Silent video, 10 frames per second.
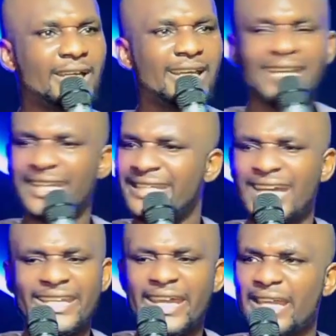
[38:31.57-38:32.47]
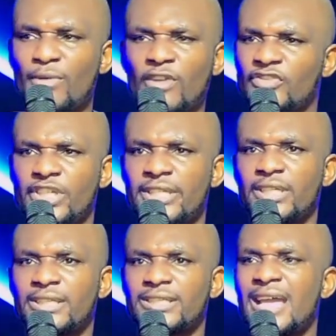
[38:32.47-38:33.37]
in the name of
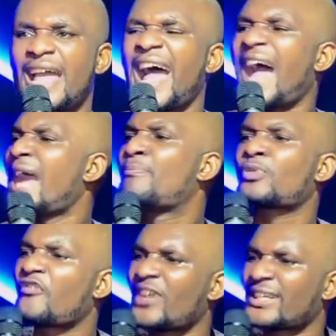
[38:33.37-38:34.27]
Jesus. I prophesy